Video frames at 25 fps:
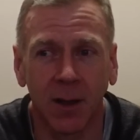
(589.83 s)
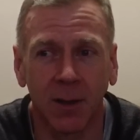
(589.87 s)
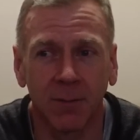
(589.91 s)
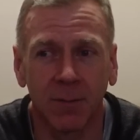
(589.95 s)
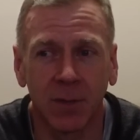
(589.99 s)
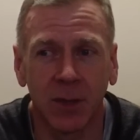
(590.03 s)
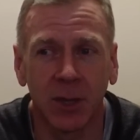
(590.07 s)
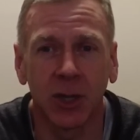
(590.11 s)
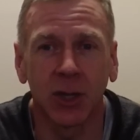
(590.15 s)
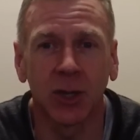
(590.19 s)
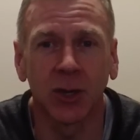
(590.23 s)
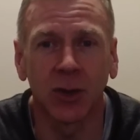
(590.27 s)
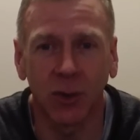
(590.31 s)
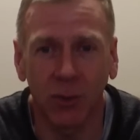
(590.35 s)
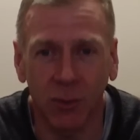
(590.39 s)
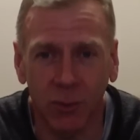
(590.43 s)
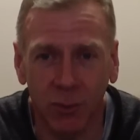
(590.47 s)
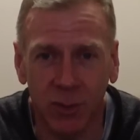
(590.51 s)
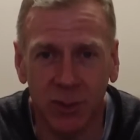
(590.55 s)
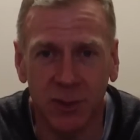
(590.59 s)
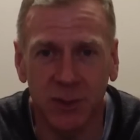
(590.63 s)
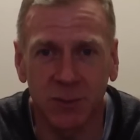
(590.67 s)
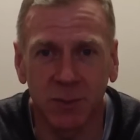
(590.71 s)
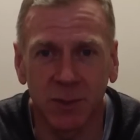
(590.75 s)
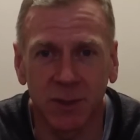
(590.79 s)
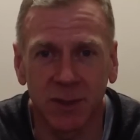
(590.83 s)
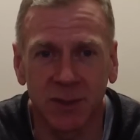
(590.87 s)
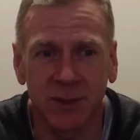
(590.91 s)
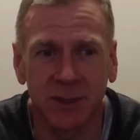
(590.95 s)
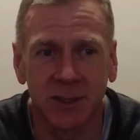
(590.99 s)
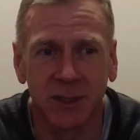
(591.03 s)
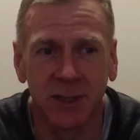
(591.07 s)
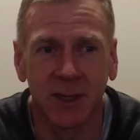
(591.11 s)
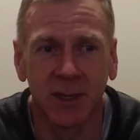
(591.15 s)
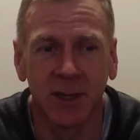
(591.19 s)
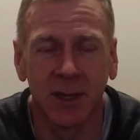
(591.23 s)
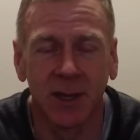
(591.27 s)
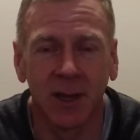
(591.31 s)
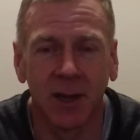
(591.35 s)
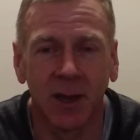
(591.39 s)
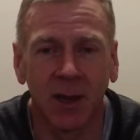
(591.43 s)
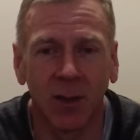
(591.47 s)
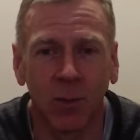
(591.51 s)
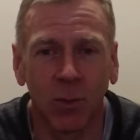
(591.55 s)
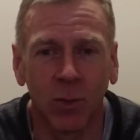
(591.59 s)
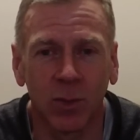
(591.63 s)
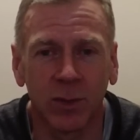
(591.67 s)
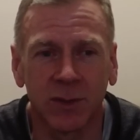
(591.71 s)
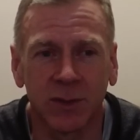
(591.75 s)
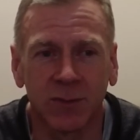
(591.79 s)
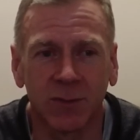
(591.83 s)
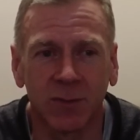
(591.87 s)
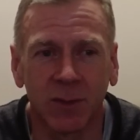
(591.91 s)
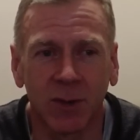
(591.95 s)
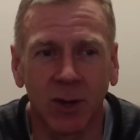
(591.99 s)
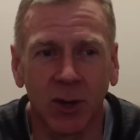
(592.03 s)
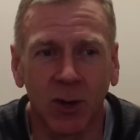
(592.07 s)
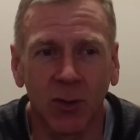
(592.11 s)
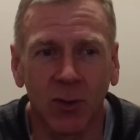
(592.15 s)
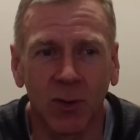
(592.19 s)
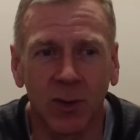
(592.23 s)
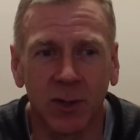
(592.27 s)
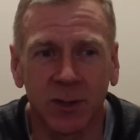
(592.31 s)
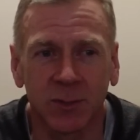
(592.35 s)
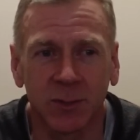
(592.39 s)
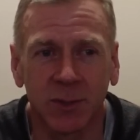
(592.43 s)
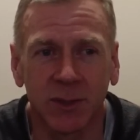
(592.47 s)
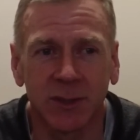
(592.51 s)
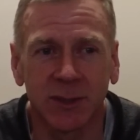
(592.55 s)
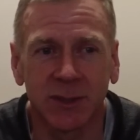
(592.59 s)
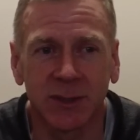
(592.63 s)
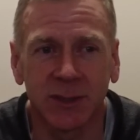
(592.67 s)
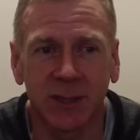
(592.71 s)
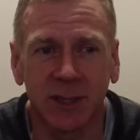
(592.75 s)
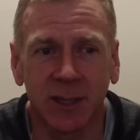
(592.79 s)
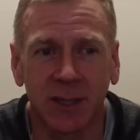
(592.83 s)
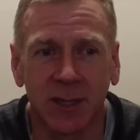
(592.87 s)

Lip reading: encouragements, words of encouragements,